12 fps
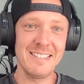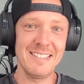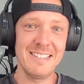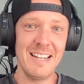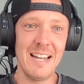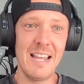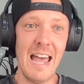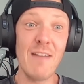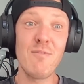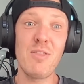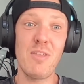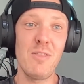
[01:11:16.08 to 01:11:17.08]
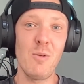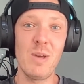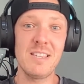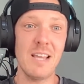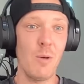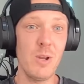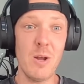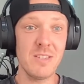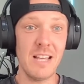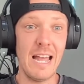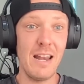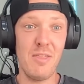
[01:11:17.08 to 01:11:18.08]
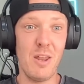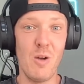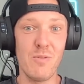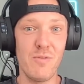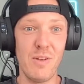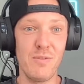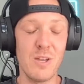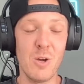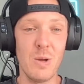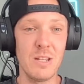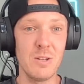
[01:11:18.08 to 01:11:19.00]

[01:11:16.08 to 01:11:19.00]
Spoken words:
And everything that we sell, we don't sell anything over 50 quid, dude.